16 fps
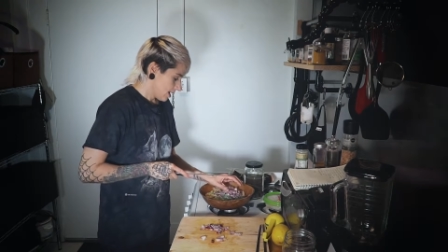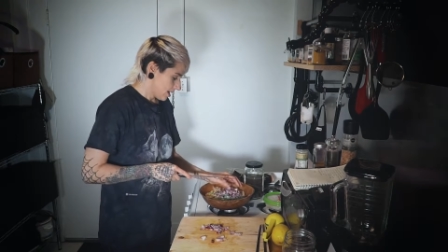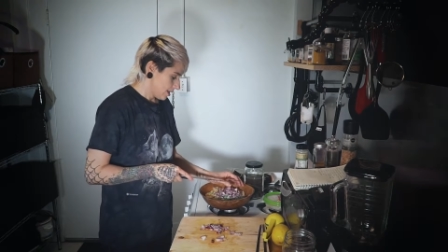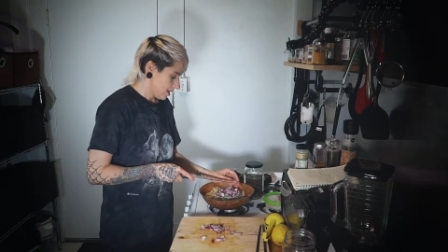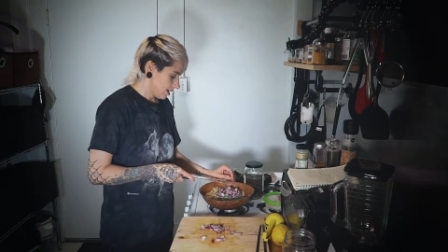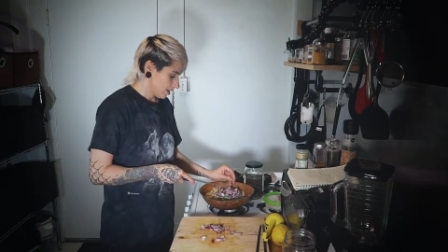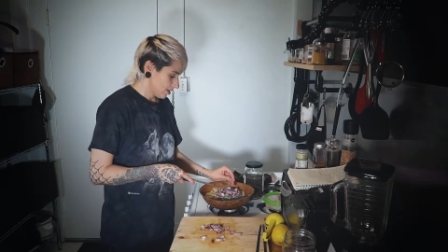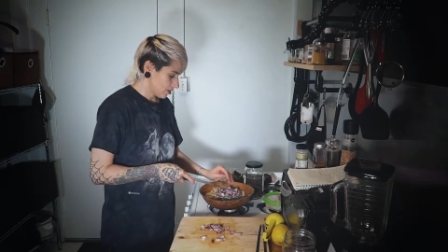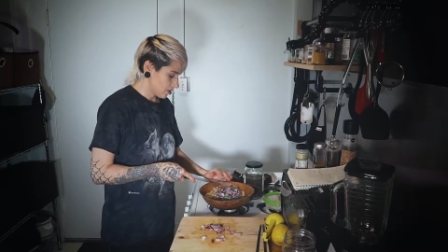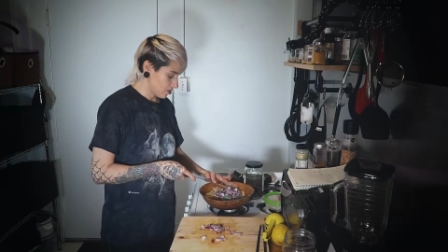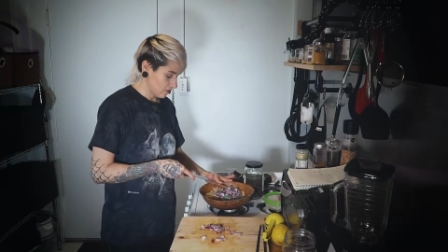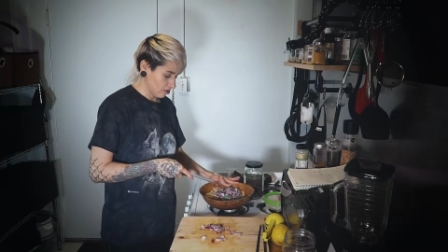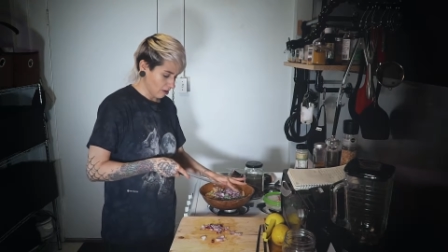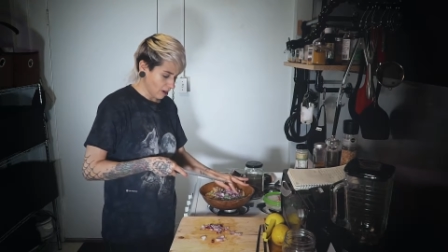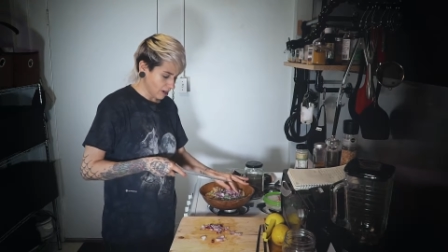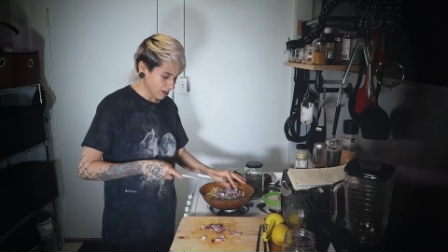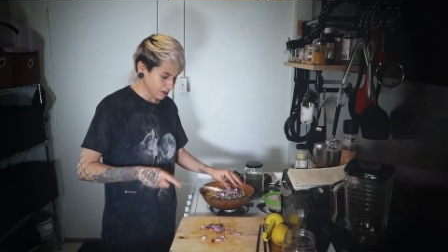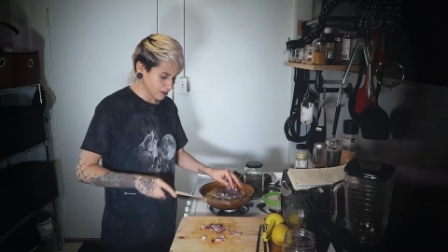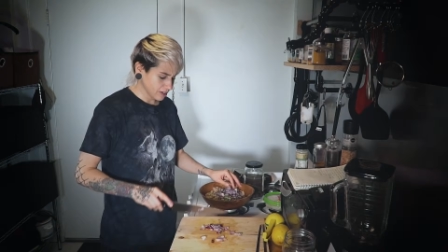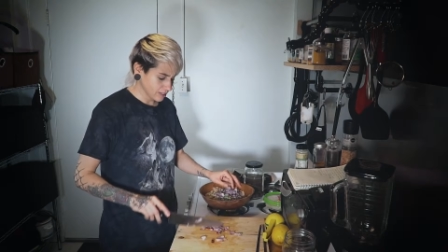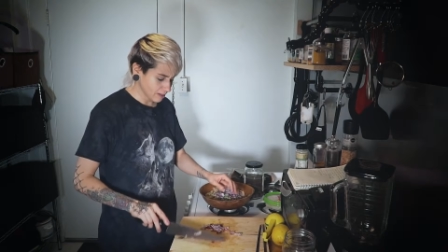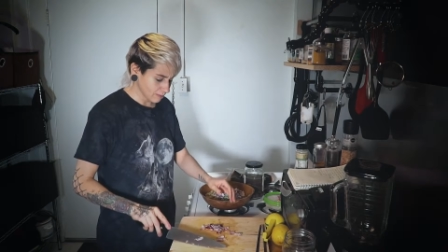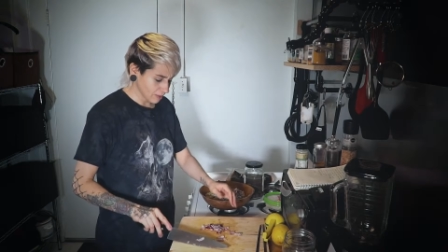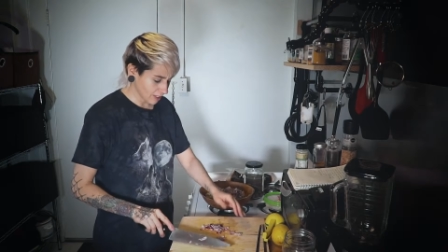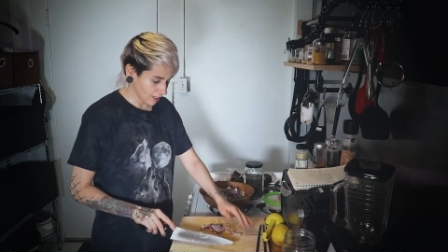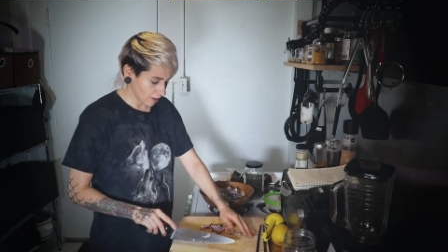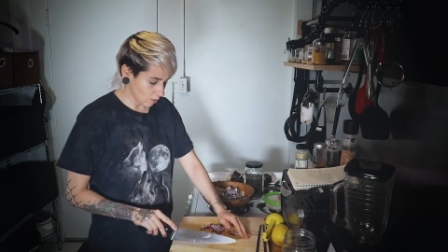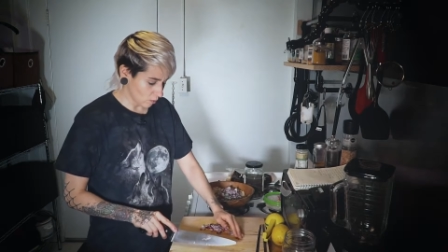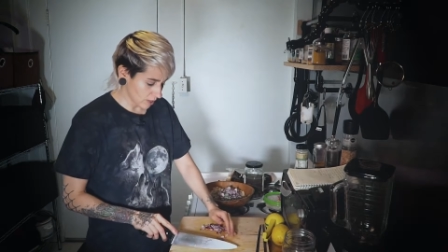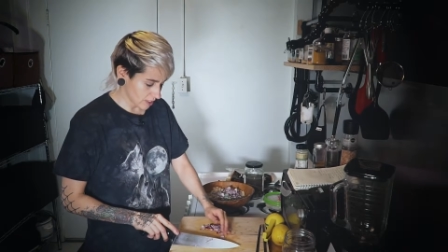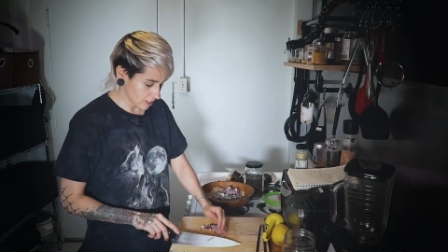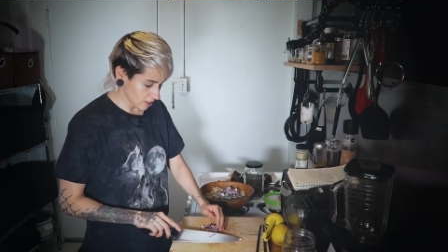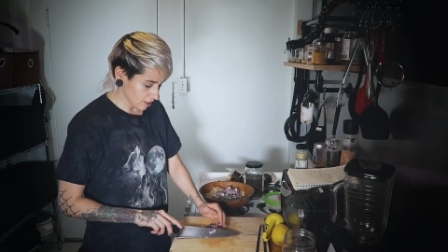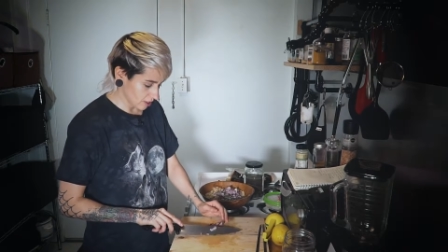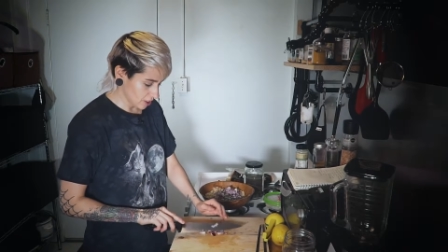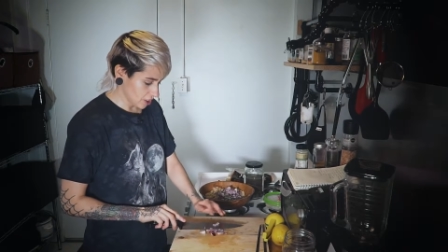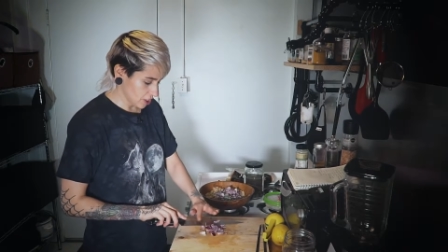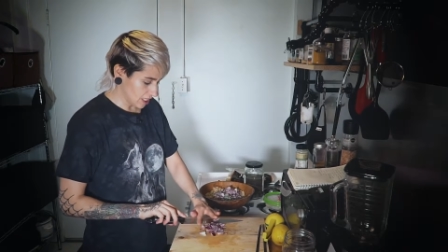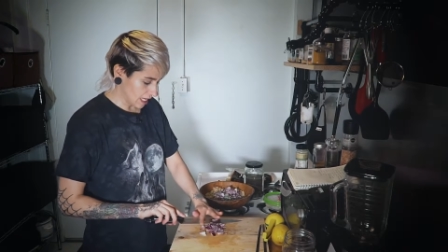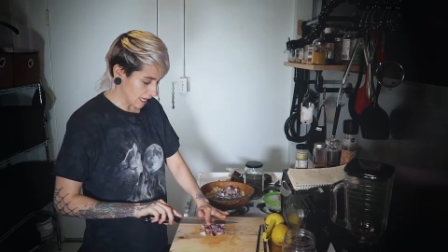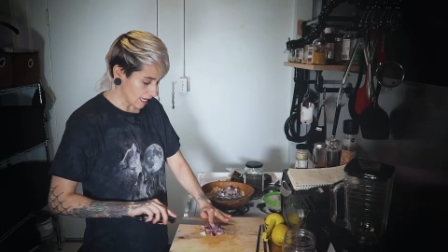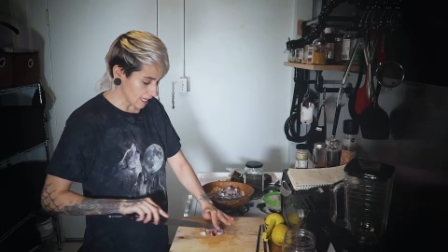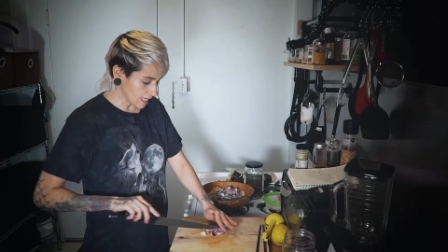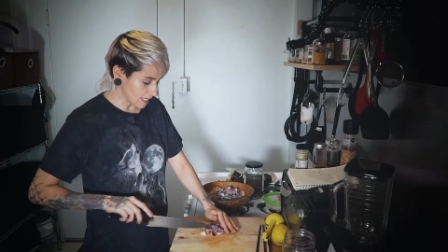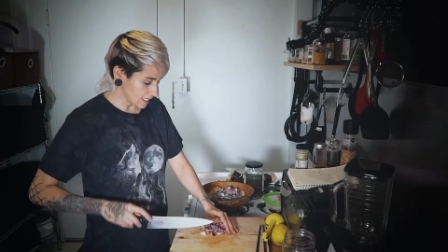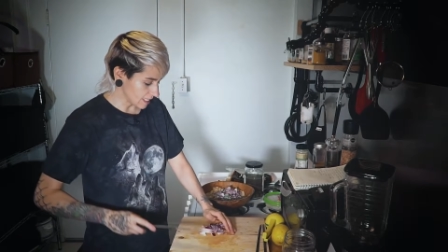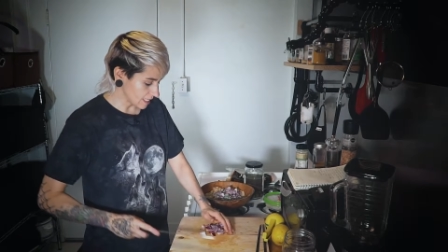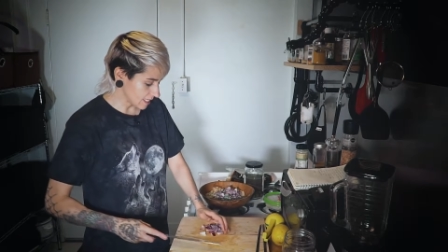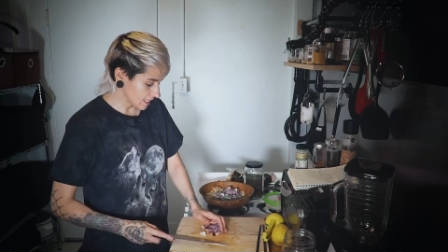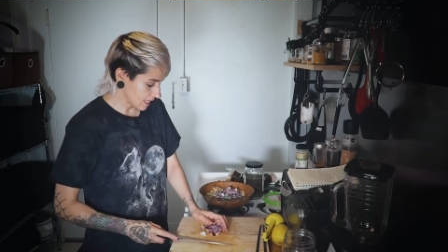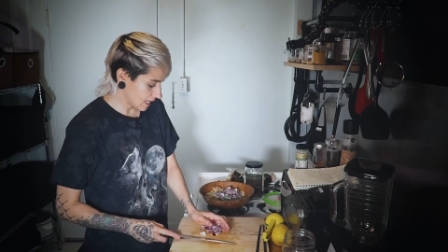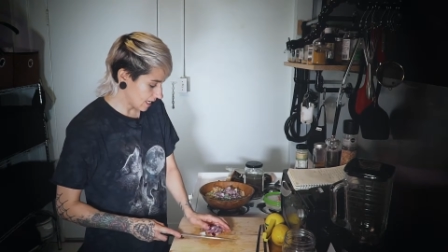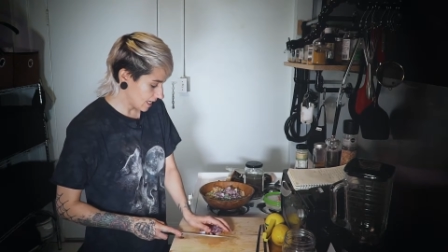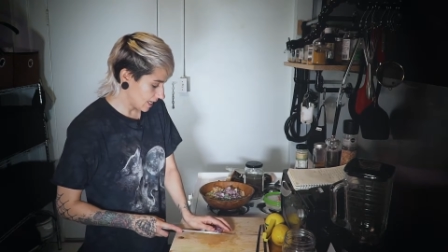I think they're stronger or something in the winter. Jeez.